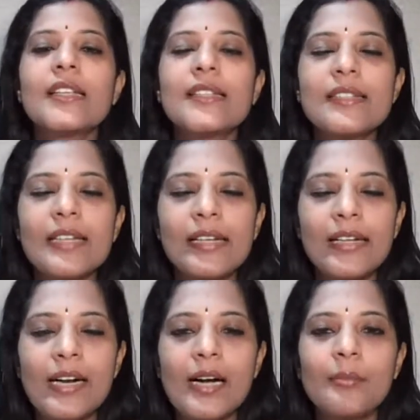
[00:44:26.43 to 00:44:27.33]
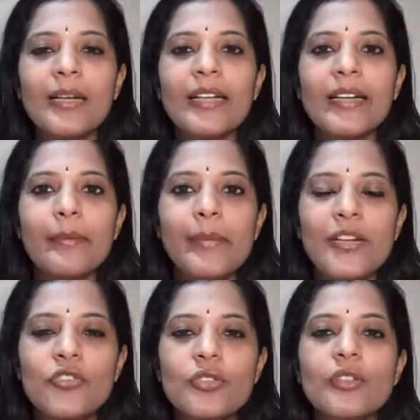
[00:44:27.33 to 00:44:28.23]
Stay calm. Like I
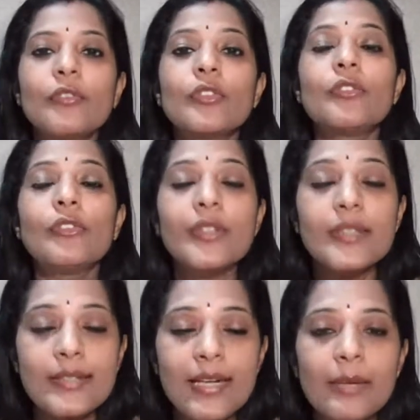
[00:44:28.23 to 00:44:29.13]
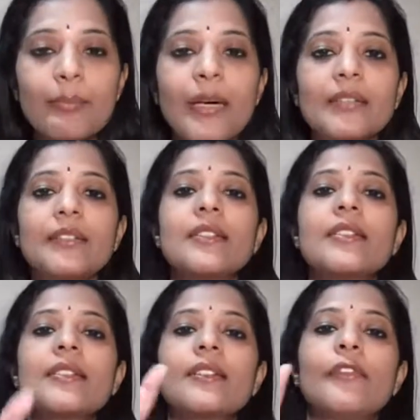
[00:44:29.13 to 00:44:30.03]
mentioned, for the first time
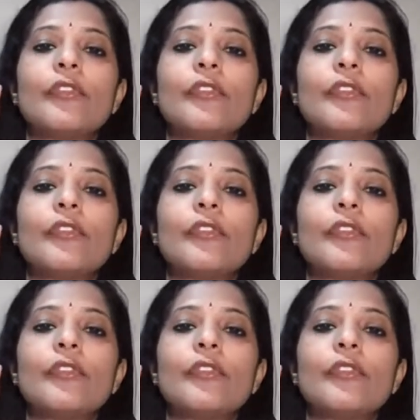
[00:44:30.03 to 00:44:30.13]
mothers,